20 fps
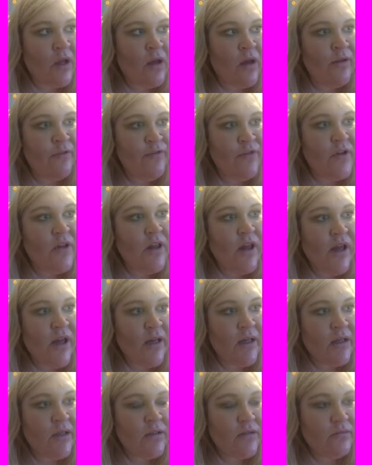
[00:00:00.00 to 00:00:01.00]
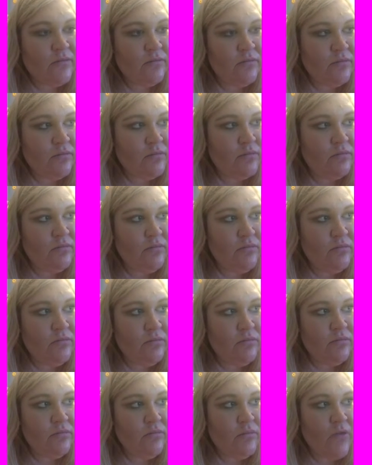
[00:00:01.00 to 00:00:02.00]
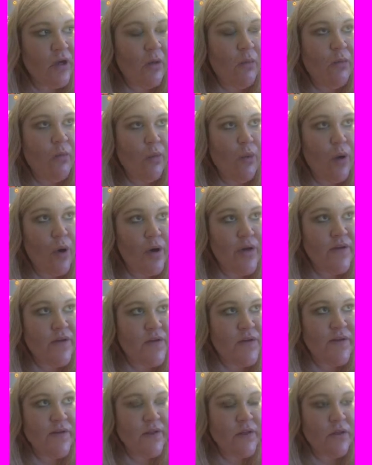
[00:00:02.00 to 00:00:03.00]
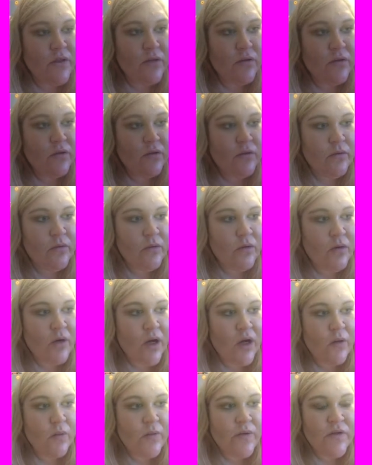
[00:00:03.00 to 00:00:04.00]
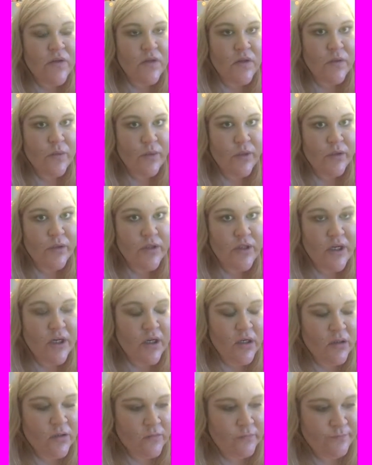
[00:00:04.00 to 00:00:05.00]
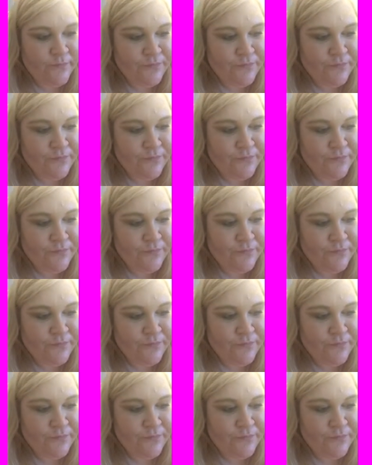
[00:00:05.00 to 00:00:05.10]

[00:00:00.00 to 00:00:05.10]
I feel like I'm worse than I was in the wheelchair.